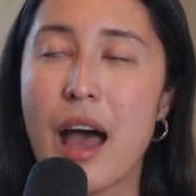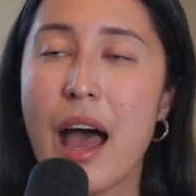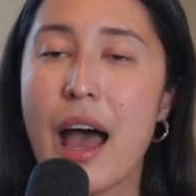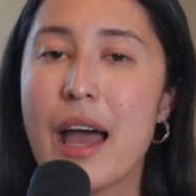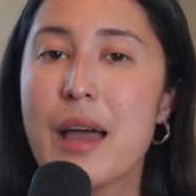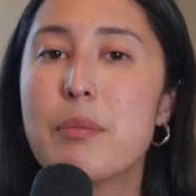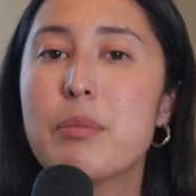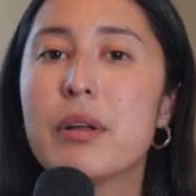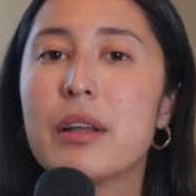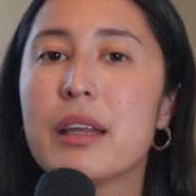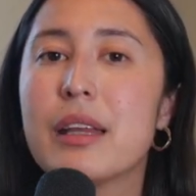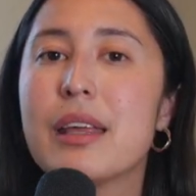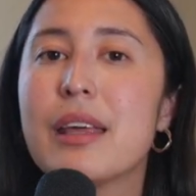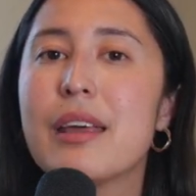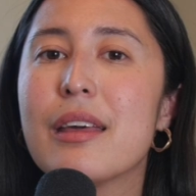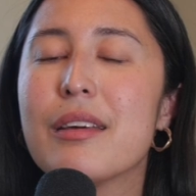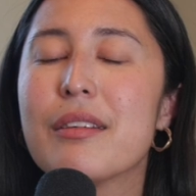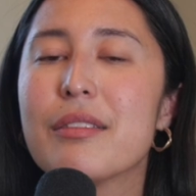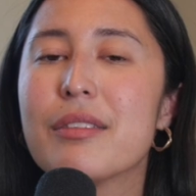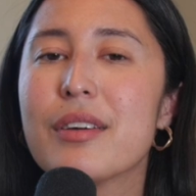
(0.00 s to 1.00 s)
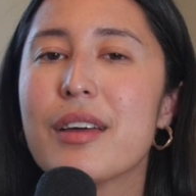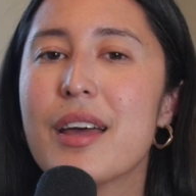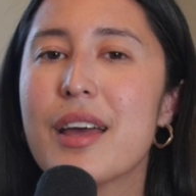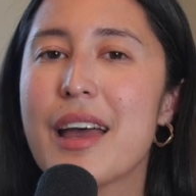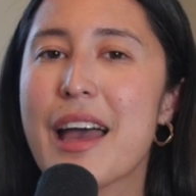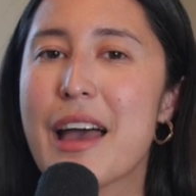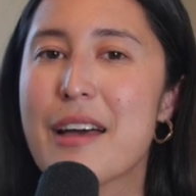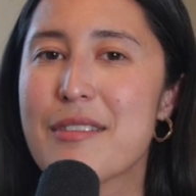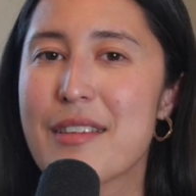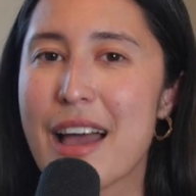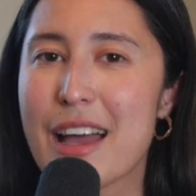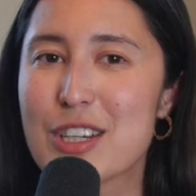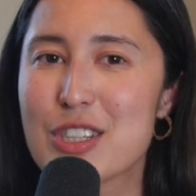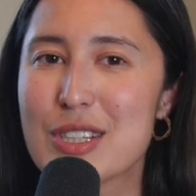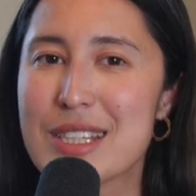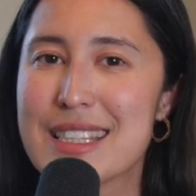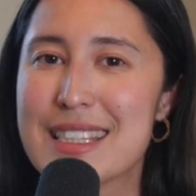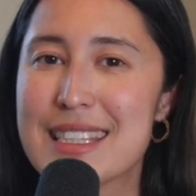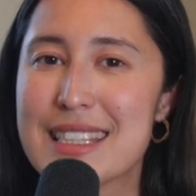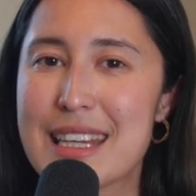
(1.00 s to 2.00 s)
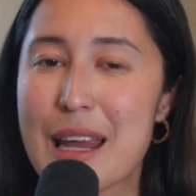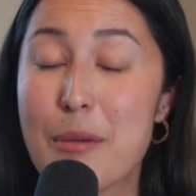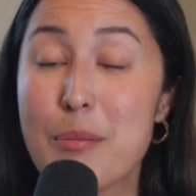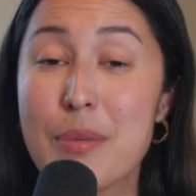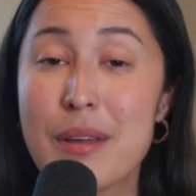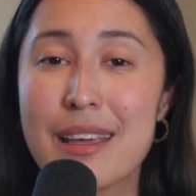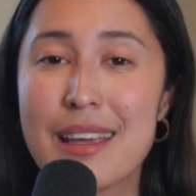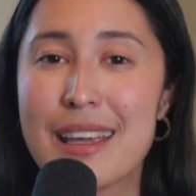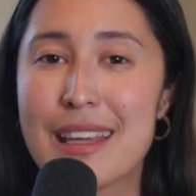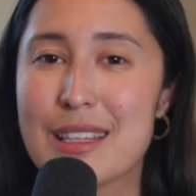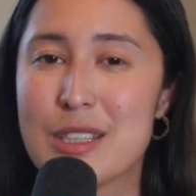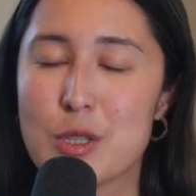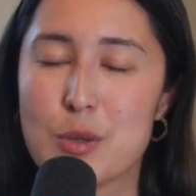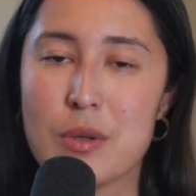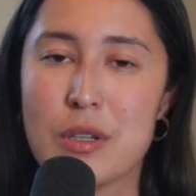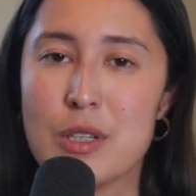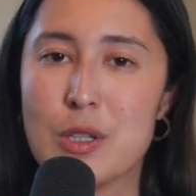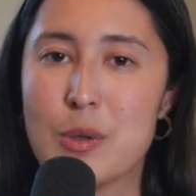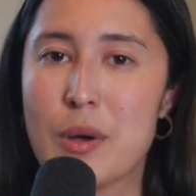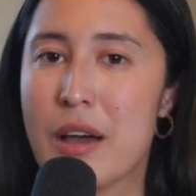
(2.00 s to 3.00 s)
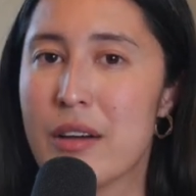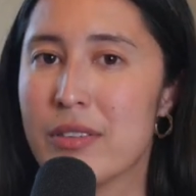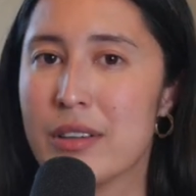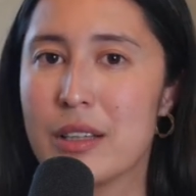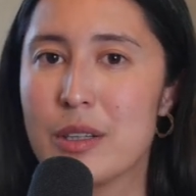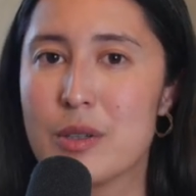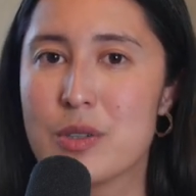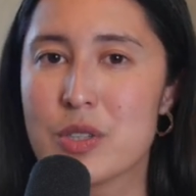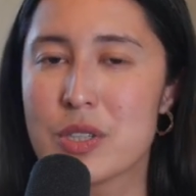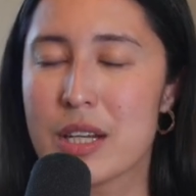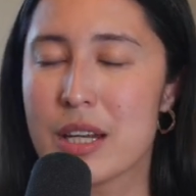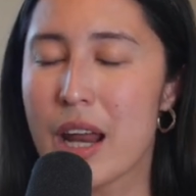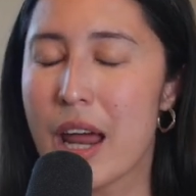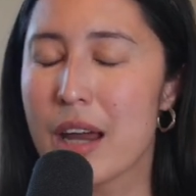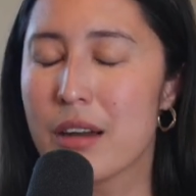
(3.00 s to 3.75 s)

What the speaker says: I believe, of actually stepping into a new evolution.